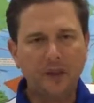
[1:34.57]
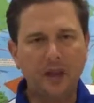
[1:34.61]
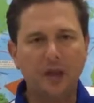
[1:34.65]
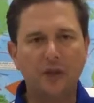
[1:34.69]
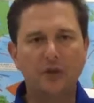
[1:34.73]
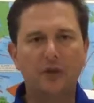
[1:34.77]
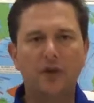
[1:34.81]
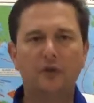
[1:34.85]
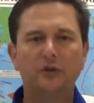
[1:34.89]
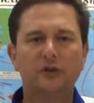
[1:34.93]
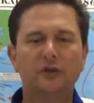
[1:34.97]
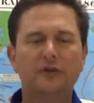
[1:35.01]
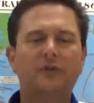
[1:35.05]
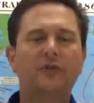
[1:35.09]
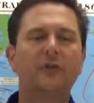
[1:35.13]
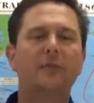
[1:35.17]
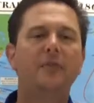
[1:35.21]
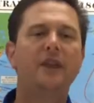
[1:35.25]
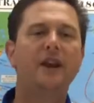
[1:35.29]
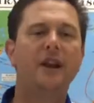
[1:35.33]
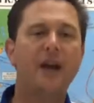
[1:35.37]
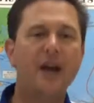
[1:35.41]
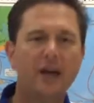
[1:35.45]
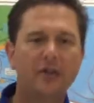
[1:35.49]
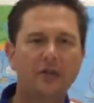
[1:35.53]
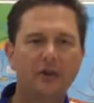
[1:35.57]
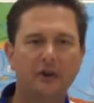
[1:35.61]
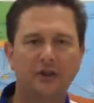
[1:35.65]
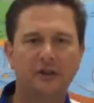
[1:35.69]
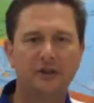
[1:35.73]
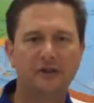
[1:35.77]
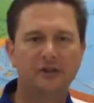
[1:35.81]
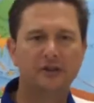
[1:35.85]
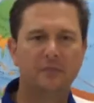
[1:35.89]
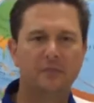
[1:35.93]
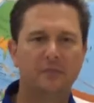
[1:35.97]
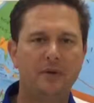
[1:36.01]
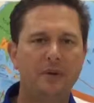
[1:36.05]
Those from the
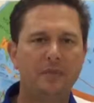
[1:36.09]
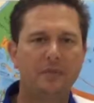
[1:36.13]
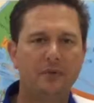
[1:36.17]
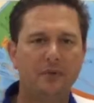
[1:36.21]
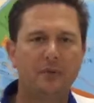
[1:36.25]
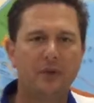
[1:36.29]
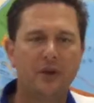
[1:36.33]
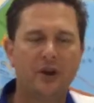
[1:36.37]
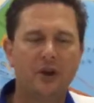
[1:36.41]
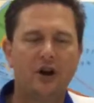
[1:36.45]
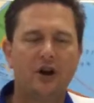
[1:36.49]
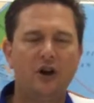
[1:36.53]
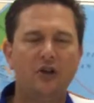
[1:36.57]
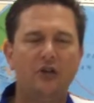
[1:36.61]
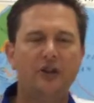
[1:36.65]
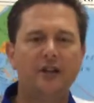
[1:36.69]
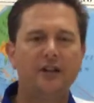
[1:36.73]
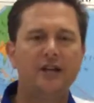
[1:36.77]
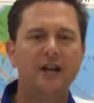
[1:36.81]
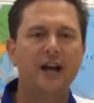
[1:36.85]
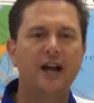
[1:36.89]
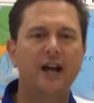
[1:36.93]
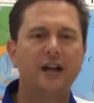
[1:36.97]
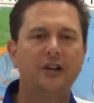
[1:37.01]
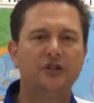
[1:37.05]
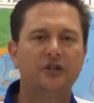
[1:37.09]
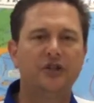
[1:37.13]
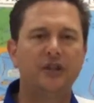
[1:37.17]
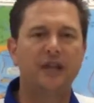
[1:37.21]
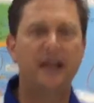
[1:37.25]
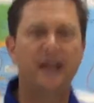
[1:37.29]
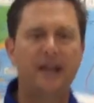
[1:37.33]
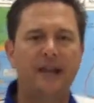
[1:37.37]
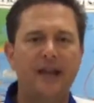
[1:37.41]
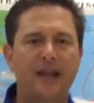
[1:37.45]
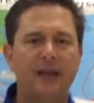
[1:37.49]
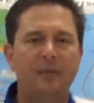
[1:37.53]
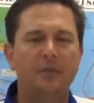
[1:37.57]
Netherlands, the people that we call the Dutch, they
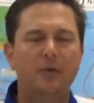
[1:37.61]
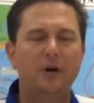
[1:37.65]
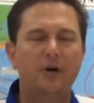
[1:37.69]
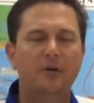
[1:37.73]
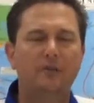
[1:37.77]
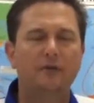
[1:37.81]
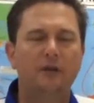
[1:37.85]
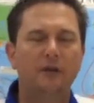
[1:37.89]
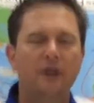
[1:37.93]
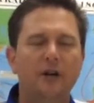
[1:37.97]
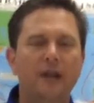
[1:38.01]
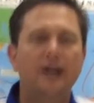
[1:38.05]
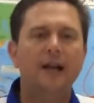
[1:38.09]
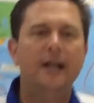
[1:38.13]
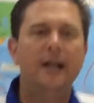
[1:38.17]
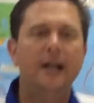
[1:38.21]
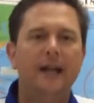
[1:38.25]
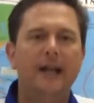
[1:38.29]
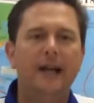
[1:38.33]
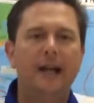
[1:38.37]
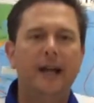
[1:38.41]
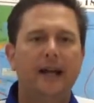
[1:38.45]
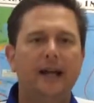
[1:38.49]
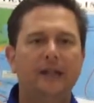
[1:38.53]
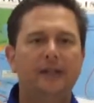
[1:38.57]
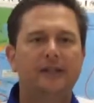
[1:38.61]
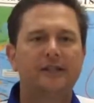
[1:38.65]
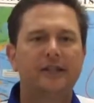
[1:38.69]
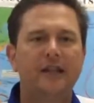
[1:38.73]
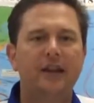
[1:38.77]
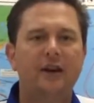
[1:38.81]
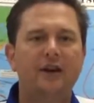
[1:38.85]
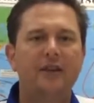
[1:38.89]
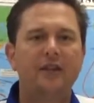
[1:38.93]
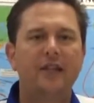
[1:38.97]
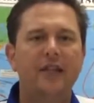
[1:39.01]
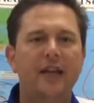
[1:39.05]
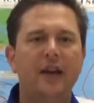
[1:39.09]
came over and
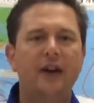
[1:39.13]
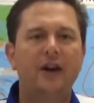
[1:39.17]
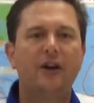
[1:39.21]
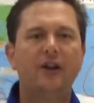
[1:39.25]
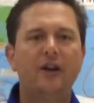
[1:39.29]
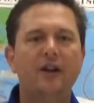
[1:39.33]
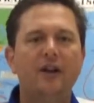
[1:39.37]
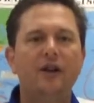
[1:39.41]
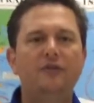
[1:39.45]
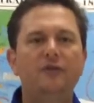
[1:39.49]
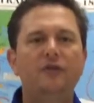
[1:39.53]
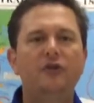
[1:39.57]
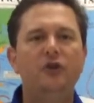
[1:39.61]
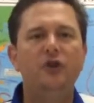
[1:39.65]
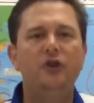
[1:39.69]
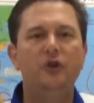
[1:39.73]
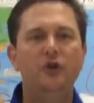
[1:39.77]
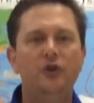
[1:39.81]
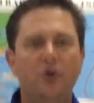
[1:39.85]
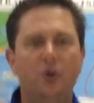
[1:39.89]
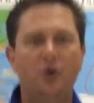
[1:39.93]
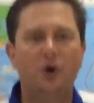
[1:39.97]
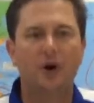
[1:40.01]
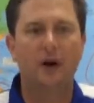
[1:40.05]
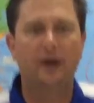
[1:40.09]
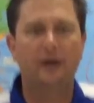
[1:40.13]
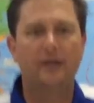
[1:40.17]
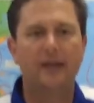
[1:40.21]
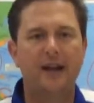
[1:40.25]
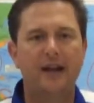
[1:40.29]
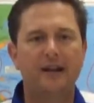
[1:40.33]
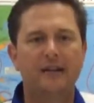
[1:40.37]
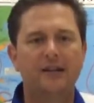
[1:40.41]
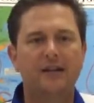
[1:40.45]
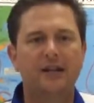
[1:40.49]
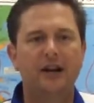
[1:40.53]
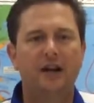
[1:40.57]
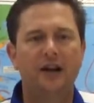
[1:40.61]
settled in the area of New York. That
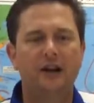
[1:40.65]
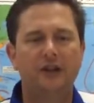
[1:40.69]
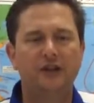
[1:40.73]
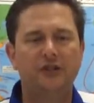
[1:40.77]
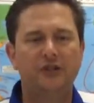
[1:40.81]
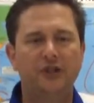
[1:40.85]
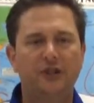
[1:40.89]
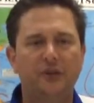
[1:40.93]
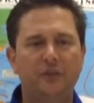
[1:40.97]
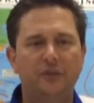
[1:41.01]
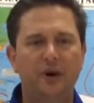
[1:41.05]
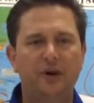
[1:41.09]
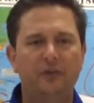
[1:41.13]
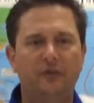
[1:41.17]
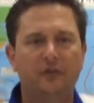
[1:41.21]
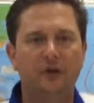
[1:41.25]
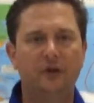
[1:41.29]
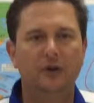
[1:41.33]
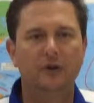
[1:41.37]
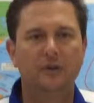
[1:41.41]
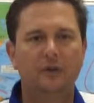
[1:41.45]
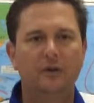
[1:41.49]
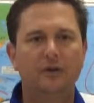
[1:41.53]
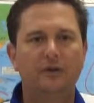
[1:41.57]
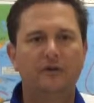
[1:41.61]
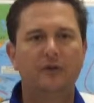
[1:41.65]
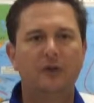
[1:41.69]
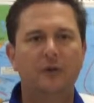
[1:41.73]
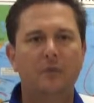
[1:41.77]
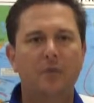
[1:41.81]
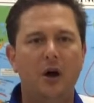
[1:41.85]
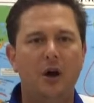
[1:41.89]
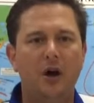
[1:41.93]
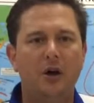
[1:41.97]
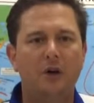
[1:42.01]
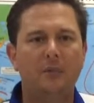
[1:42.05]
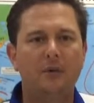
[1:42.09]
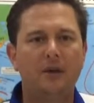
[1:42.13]
is the Hudson River, from
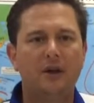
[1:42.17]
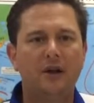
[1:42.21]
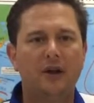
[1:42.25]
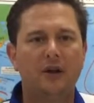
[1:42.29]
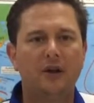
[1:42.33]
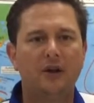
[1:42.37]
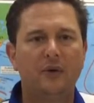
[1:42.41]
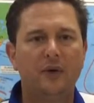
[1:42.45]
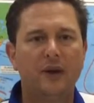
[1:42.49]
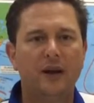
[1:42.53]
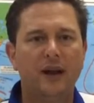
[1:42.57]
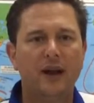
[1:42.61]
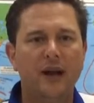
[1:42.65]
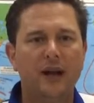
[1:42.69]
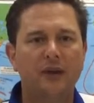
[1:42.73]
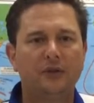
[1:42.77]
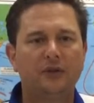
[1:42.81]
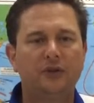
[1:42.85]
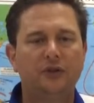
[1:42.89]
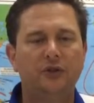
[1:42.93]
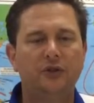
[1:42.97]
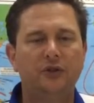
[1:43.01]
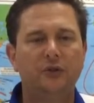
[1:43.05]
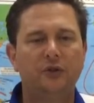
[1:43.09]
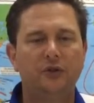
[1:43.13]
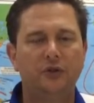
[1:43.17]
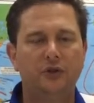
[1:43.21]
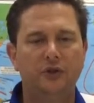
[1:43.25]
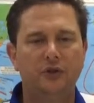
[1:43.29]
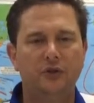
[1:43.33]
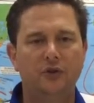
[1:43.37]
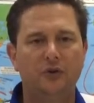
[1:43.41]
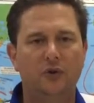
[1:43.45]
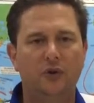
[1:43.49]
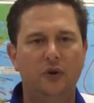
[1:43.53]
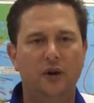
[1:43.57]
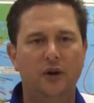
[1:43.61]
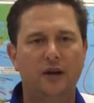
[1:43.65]
Albany all the way down to New
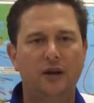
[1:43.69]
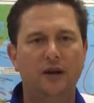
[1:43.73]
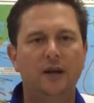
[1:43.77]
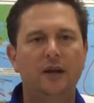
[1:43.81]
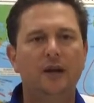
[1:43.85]
York.